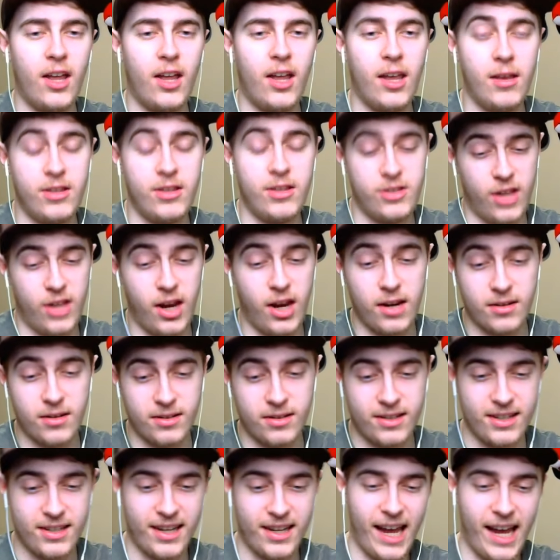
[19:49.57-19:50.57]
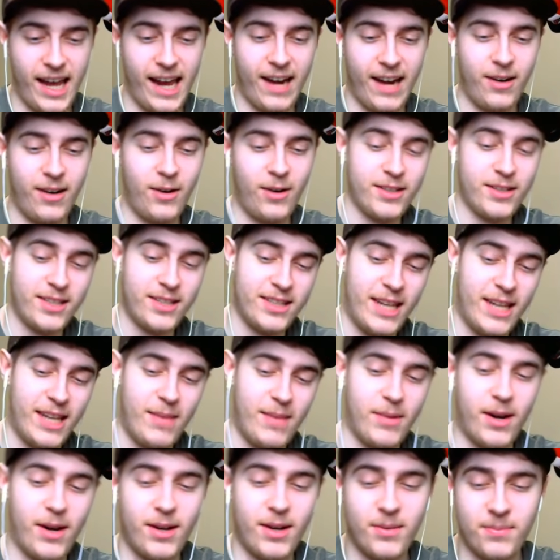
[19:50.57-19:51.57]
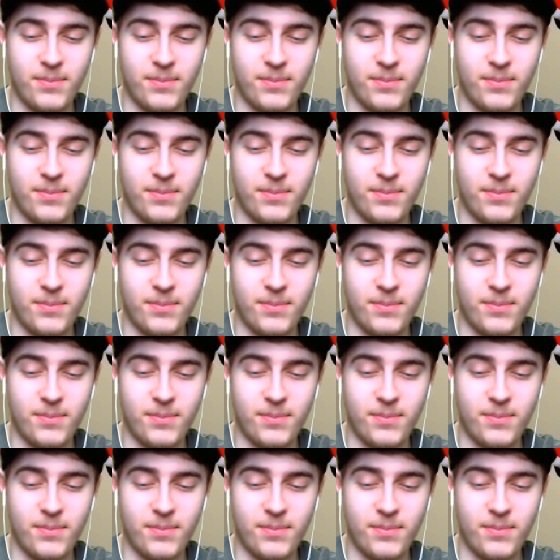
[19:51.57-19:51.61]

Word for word: insane. You know, I don't know what else to say about him. I